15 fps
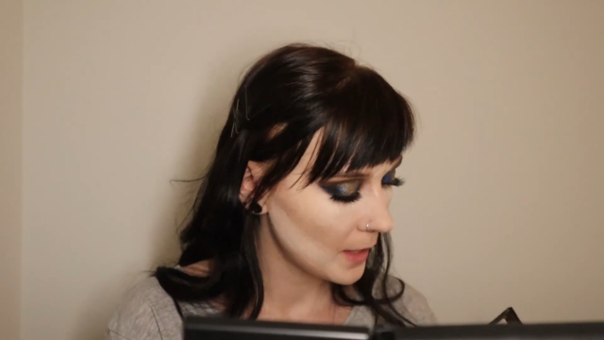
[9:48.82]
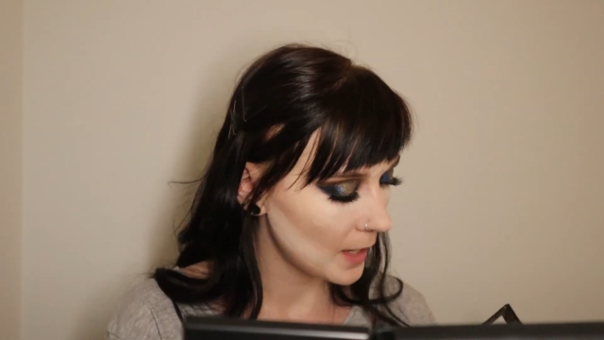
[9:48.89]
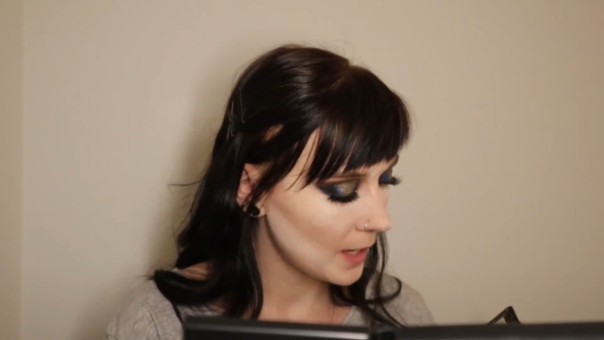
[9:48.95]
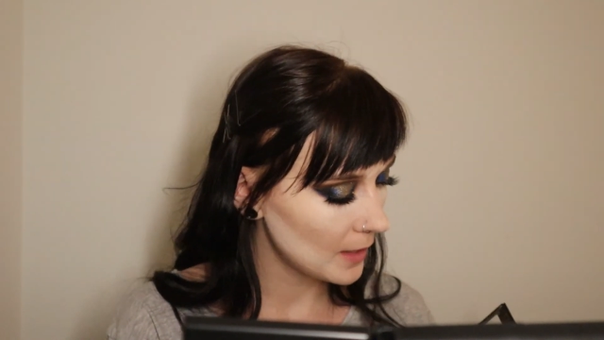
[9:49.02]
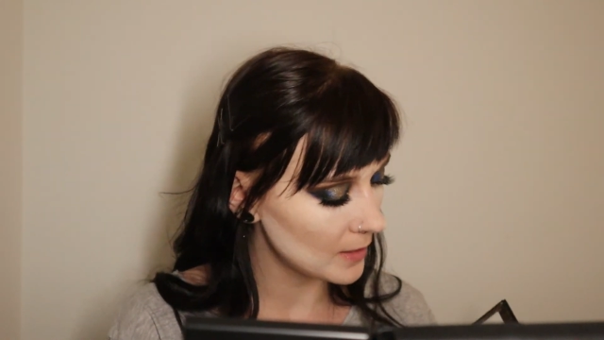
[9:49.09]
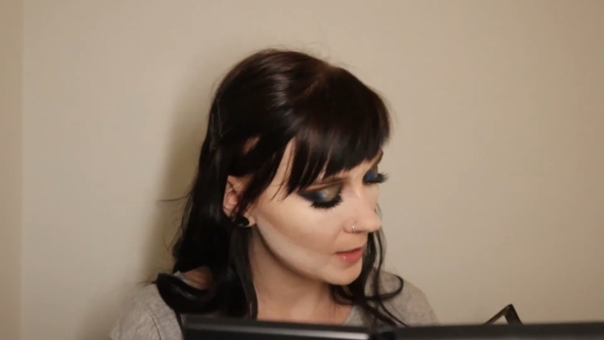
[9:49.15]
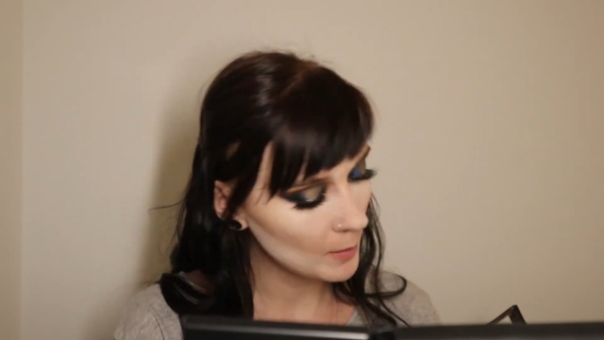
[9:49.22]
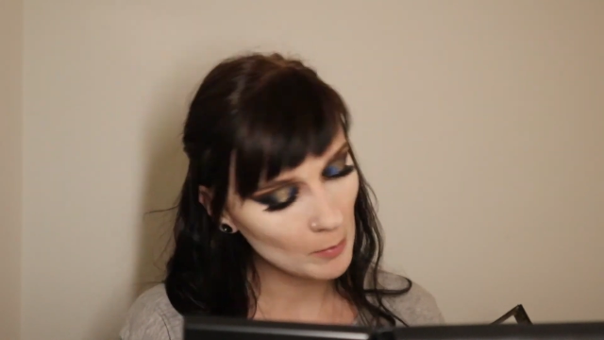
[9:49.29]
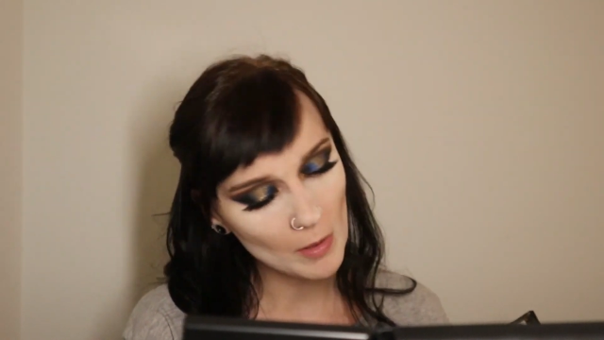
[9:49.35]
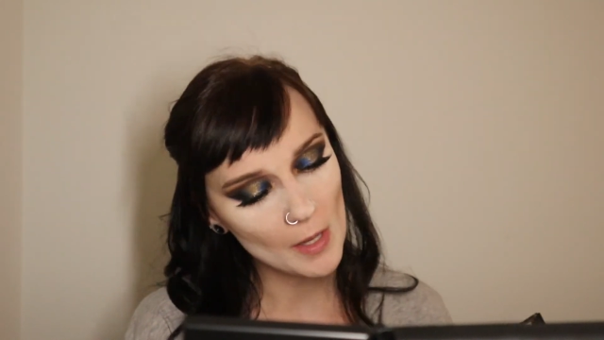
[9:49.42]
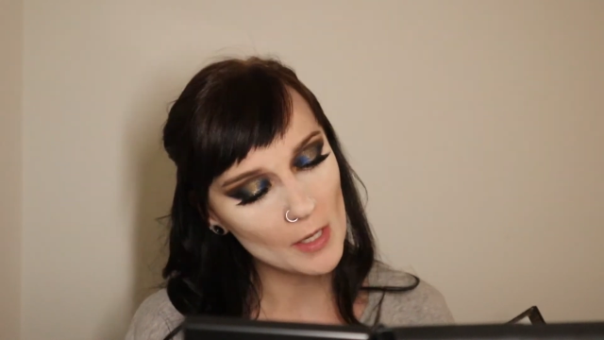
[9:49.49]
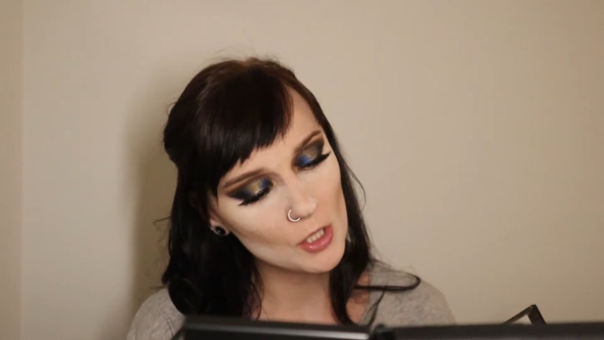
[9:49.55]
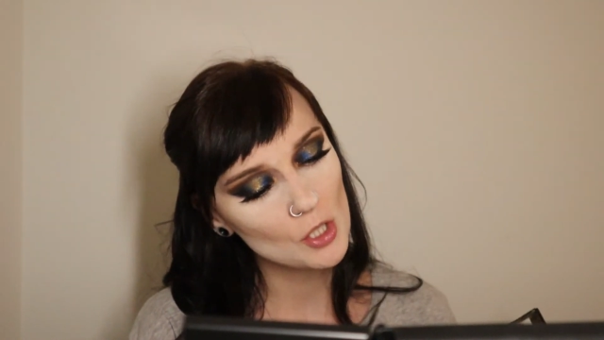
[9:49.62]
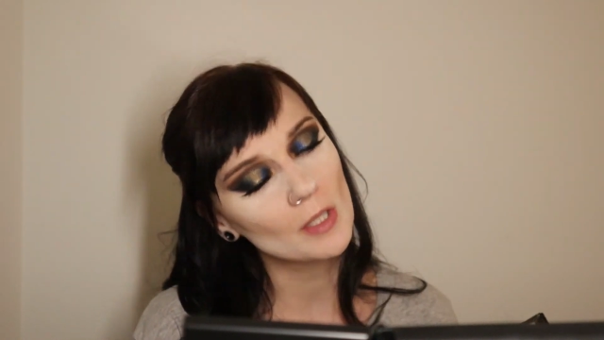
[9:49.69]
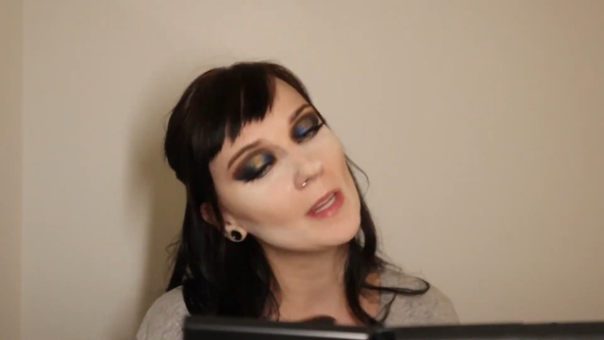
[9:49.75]
and then
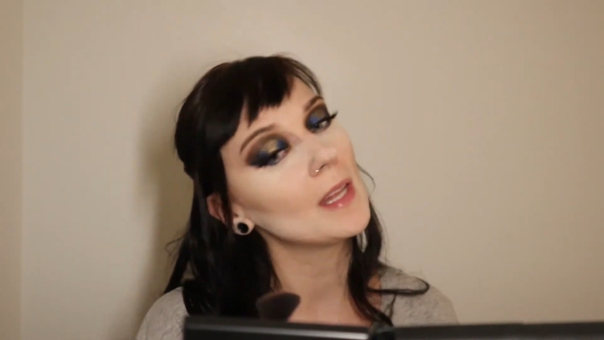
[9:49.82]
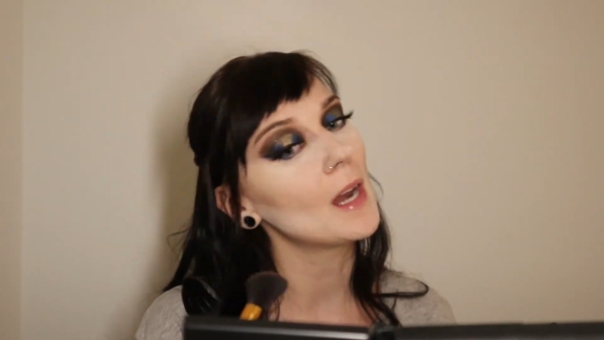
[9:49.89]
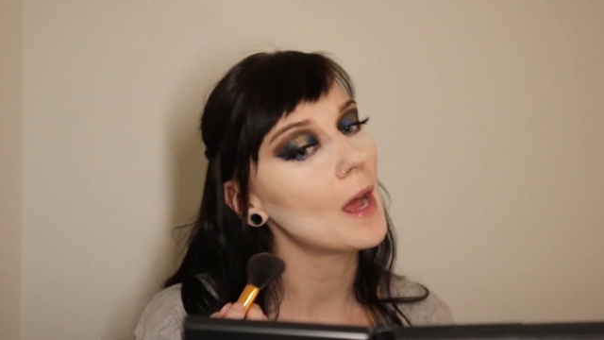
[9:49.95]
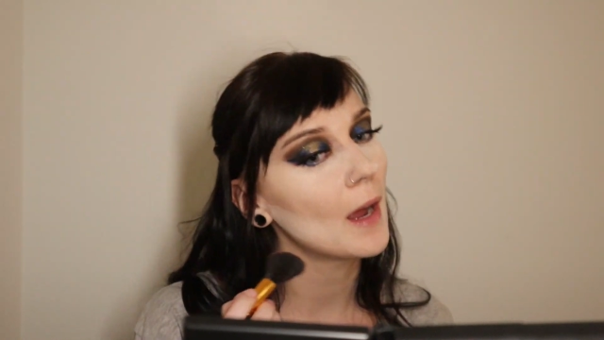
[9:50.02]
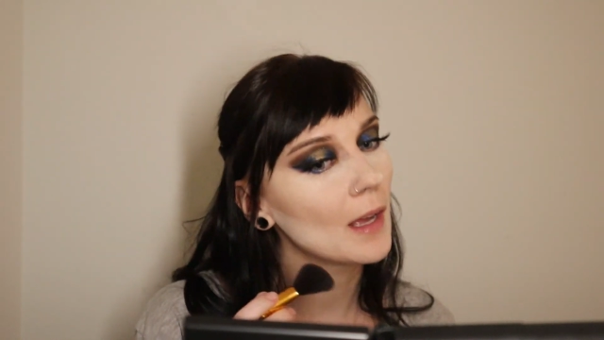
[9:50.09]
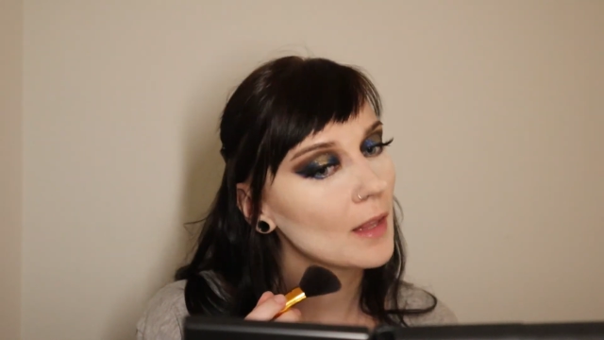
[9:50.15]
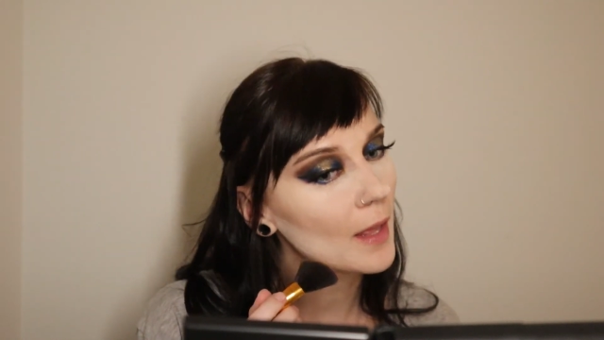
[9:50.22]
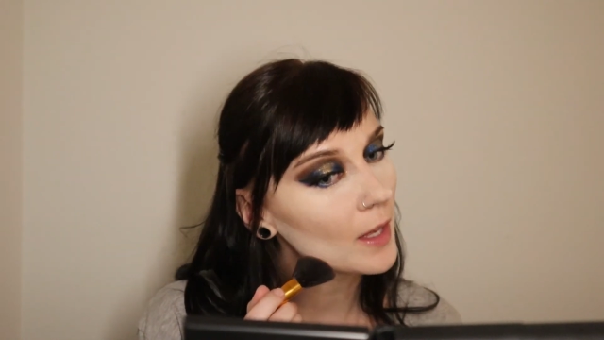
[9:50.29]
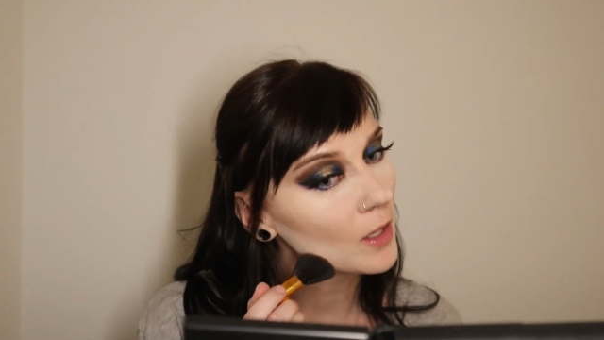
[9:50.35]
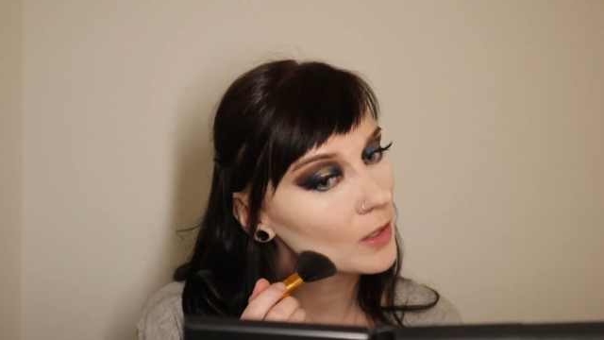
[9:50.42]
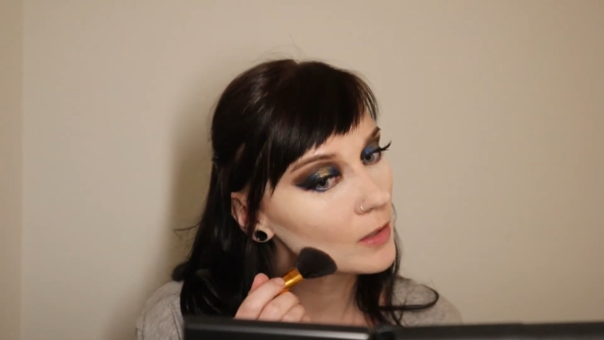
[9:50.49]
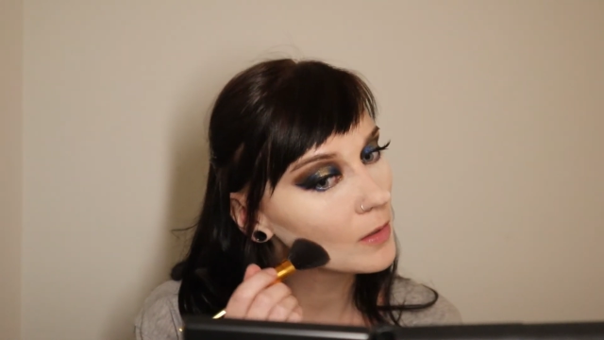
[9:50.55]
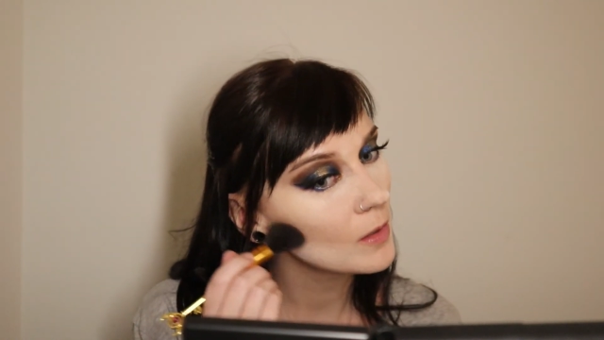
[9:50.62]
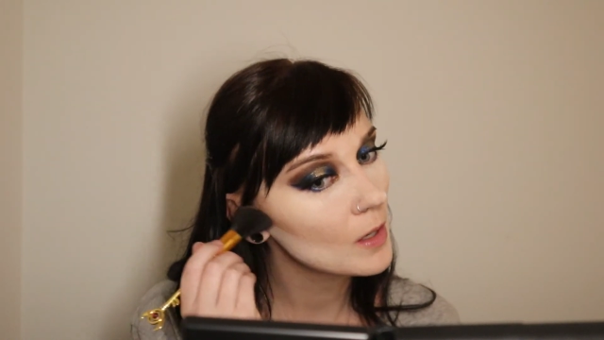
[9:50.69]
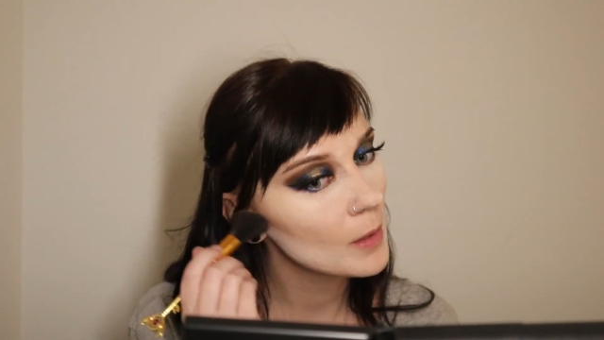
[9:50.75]
blush, and then highlighter.